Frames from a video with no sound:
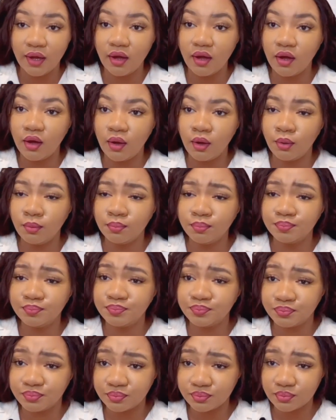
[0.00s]

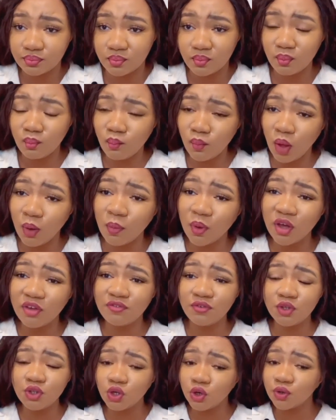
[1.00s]
But
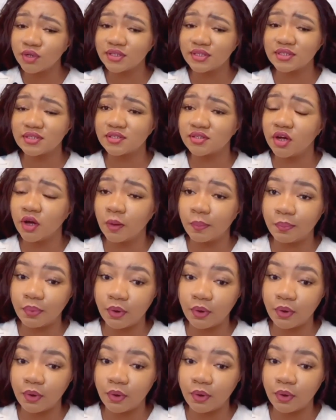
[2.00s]
if you don't, it's not a